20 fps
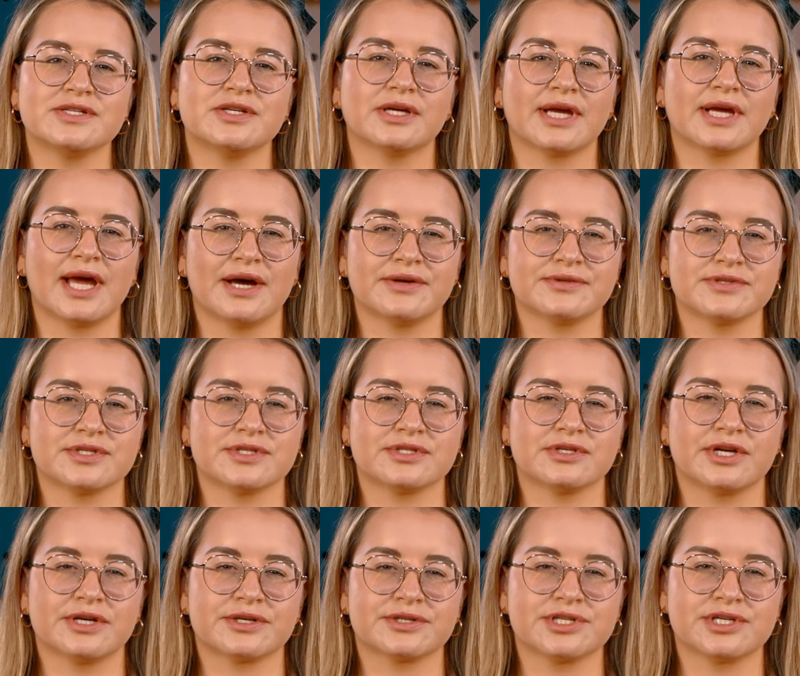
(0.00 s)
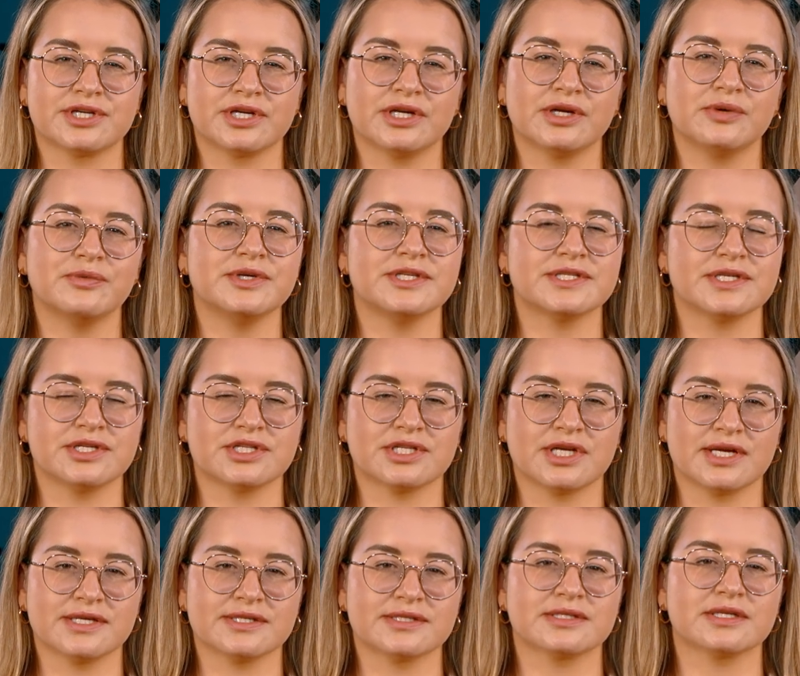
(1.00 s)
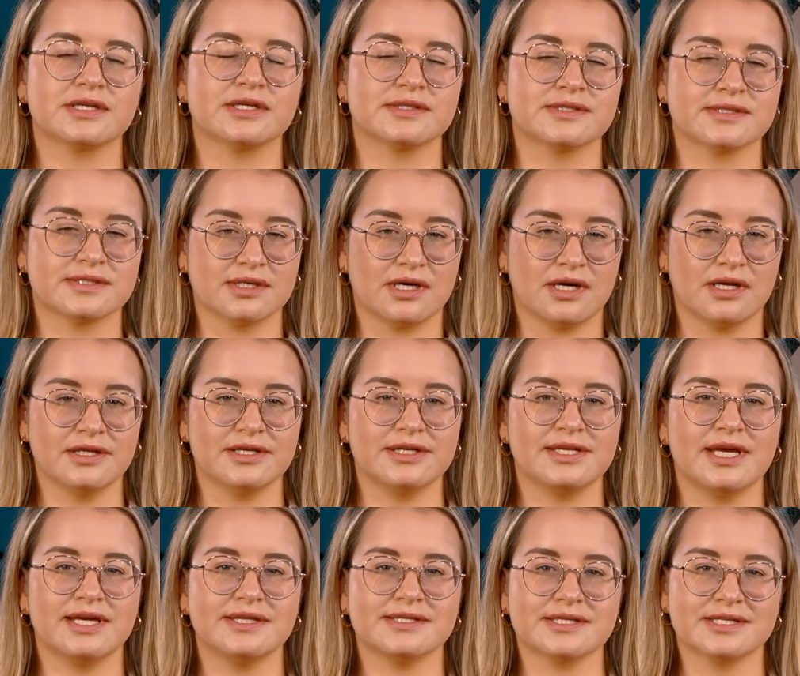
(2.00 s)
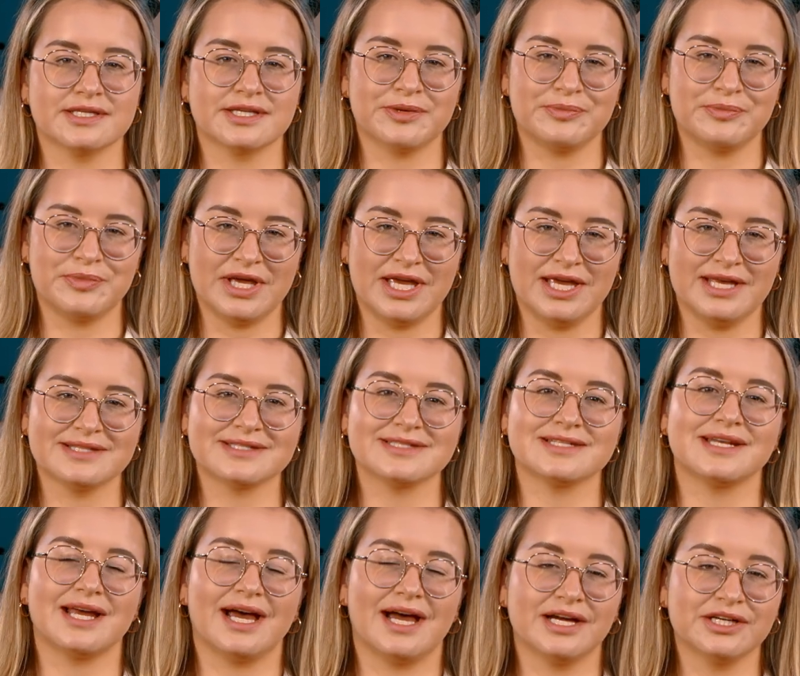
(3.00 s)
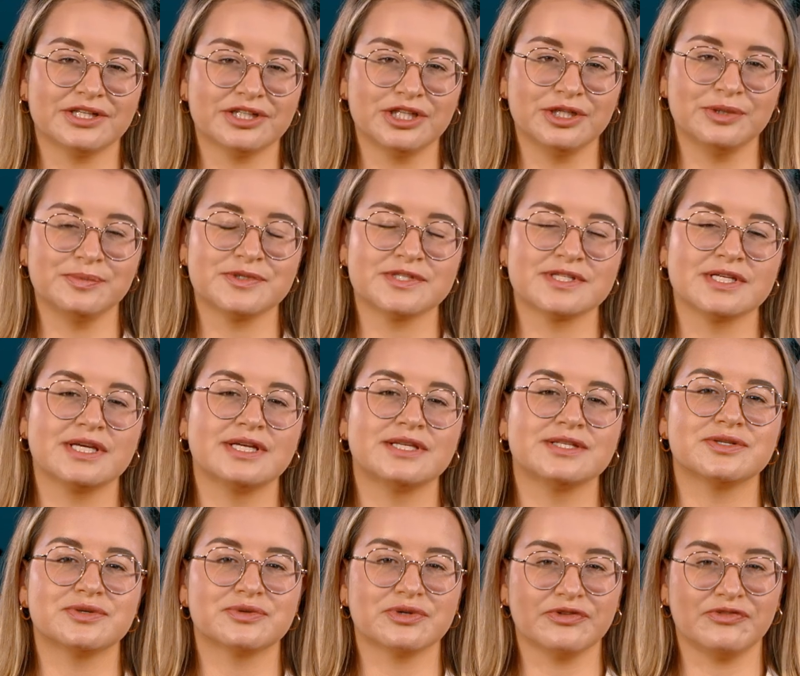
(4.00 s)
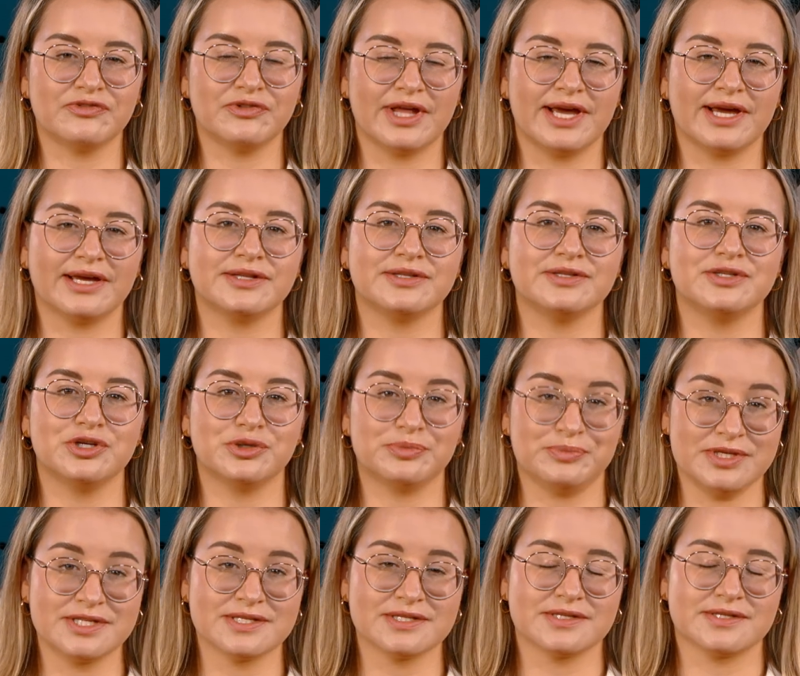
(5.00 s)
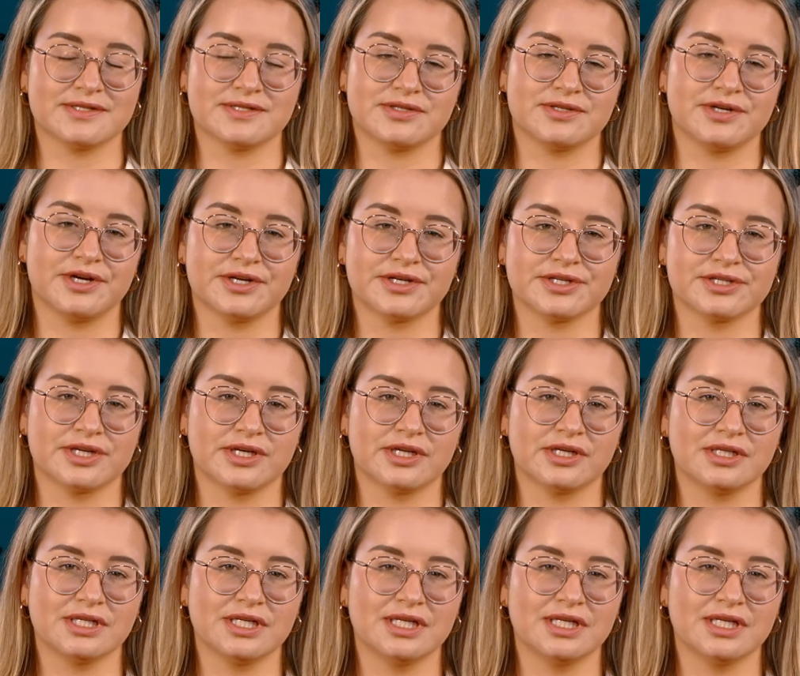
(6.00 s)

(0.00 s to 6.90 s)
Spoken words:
your account structure, we suggest consolidating campaigns and ad groups to reflect your business structure.